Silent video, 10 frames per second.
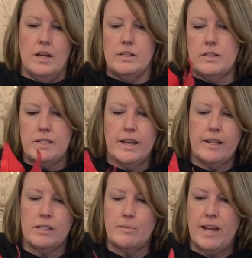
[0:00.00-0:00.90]
So it's
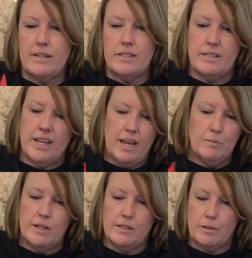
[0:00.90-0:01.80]
taken us about 10
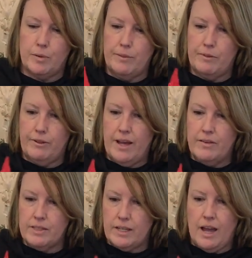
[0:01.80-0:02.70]
minutes to prep the
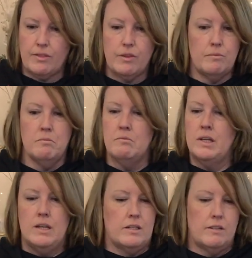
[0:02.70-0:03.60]
flowers, to cut them,
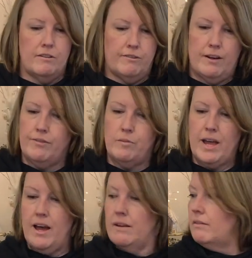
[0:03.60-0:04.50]
to fluff them
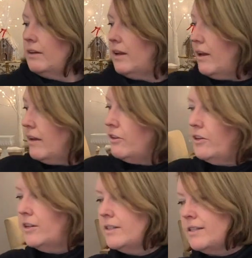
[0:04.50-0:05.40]
out, and you
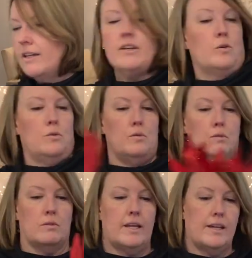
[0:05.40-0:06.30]
can see it all
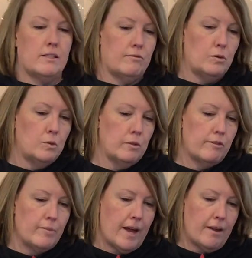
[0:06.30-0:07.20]
takes a all of
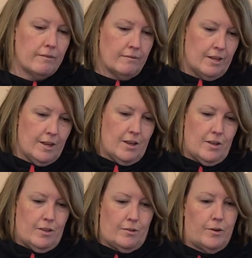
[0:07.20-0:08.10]
about
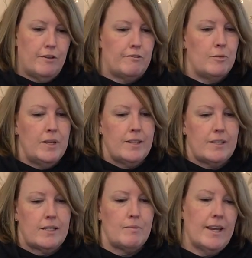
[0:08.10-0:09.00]
3 or 4
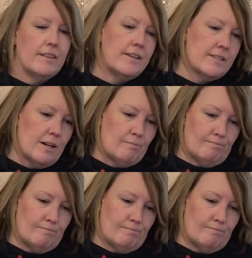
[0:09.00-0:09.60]
minutes to make these up.